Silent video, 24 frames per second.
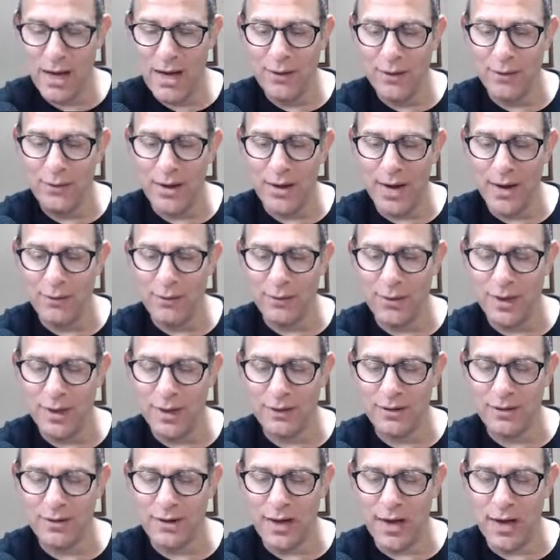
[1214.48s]

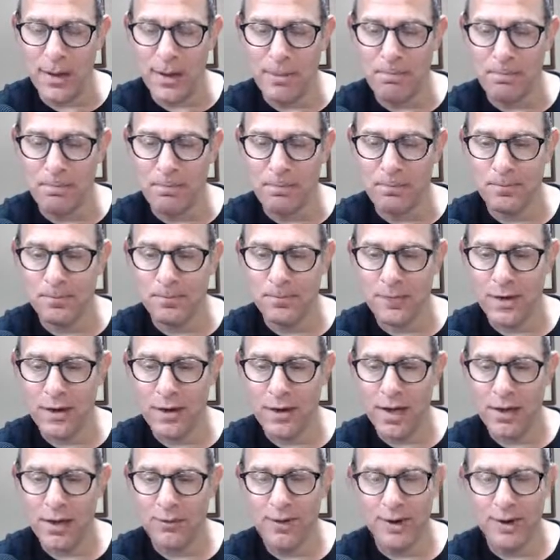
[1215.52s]
Favorite
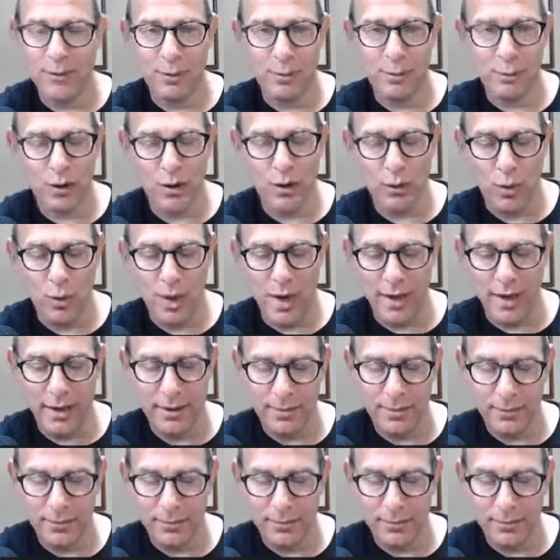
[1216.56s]
book and why?